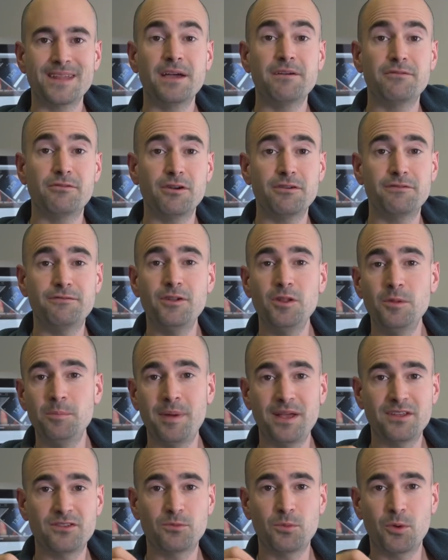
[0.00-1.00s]
For our full
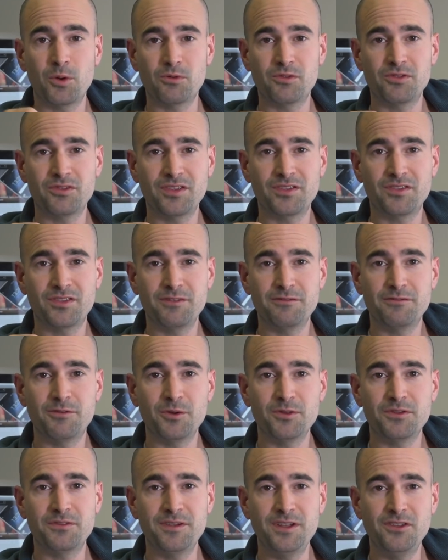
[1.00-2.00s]
best water-resistant
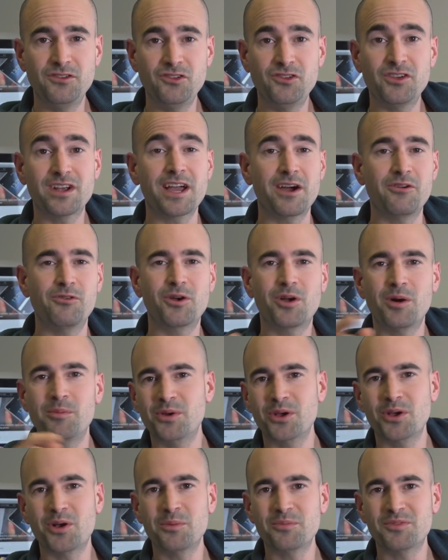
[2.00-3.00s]
phones feature, check out
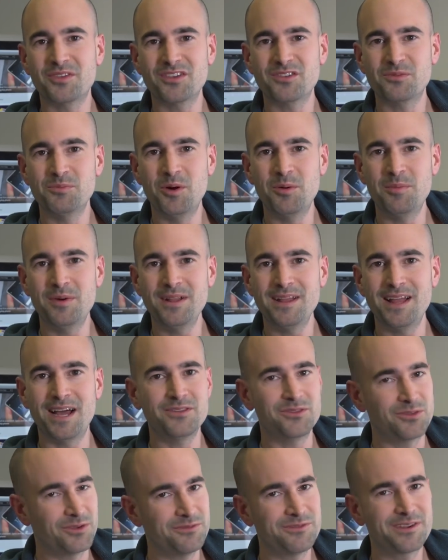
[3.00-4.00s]
recombu.com mobile,
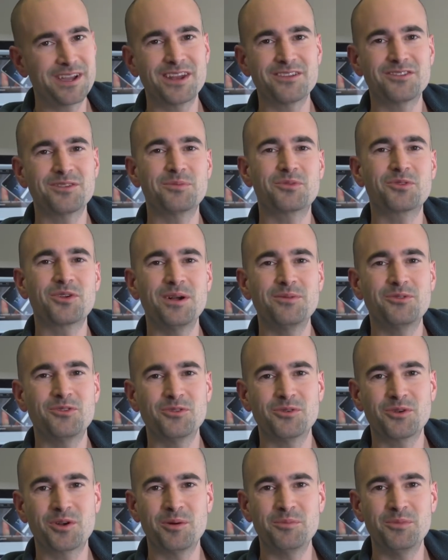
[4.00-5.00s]
and don't forget to subscribe to
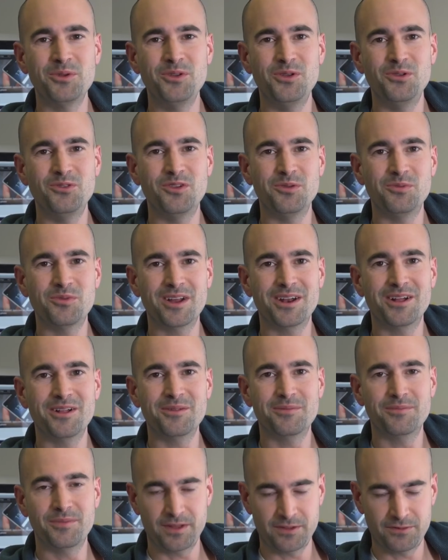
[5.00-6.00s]
the Recombu YouTube
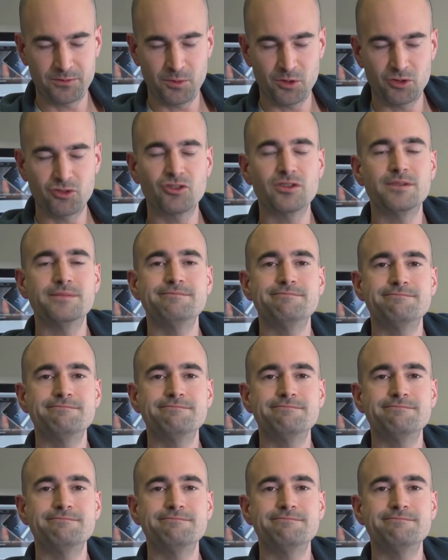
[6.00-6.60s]
channel. Thanks for watching.